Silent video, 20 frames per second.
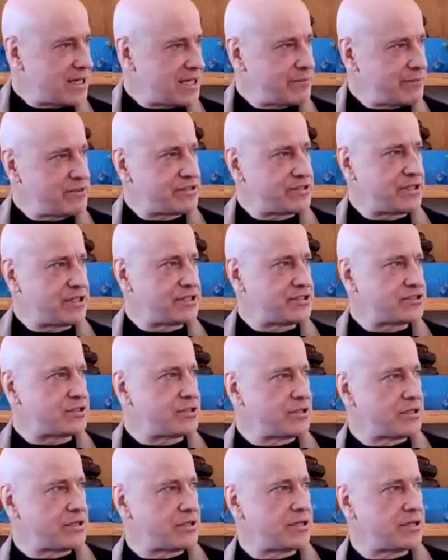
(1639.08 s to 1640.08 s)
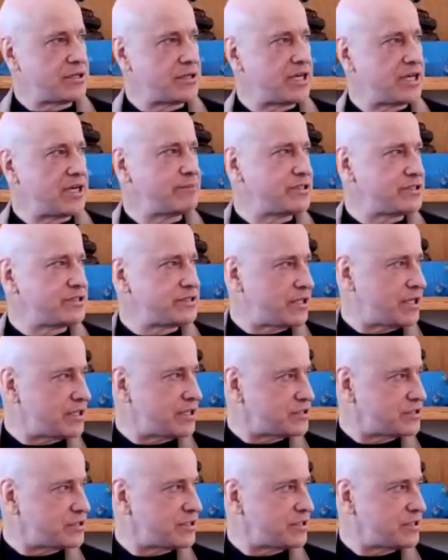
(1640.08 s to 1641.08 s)
I'm the toucher. I'm the
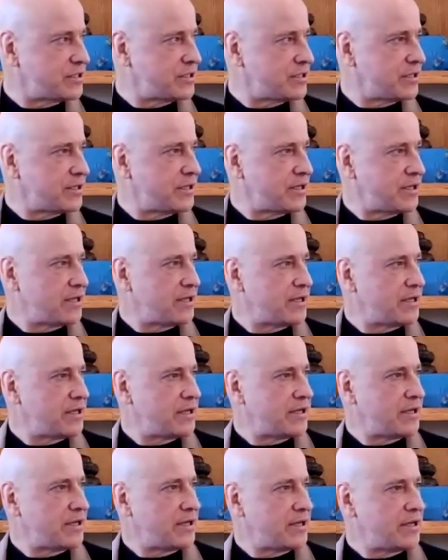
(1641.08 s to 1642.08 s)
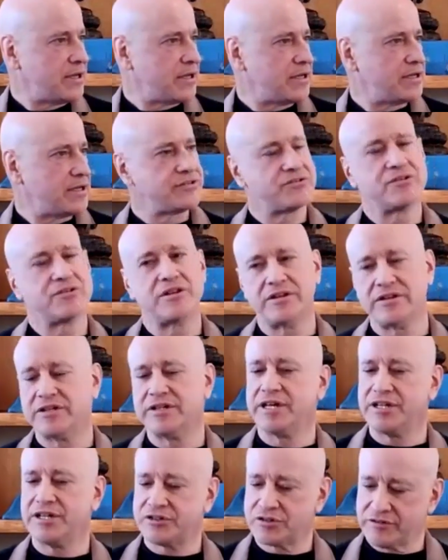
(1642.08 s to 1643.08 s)
touched. And so then the
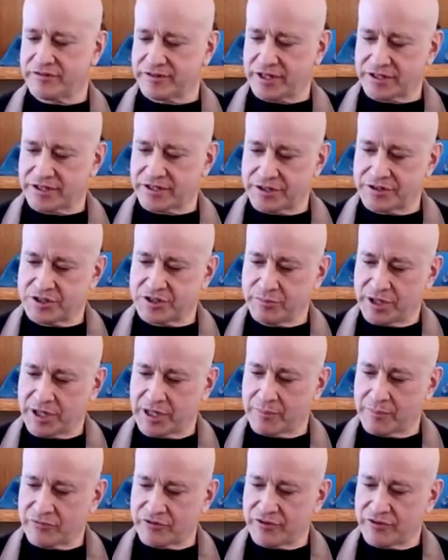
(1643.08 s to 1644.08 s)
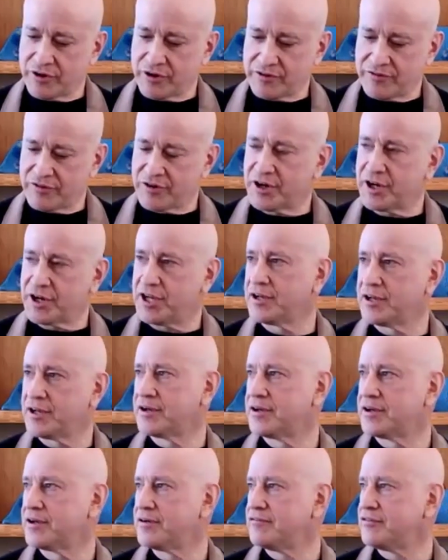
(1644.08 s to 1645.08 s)
nature of that touching becomes very, very,
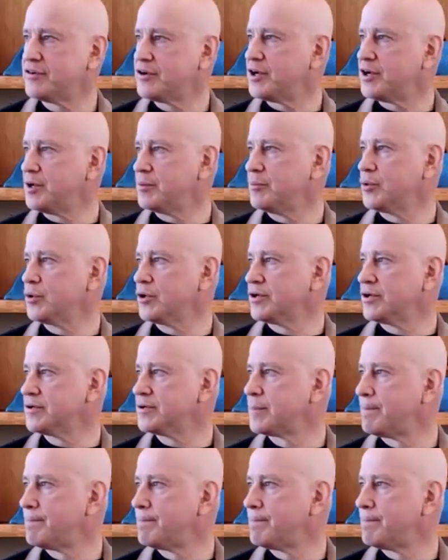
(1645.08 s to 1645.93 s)
very important.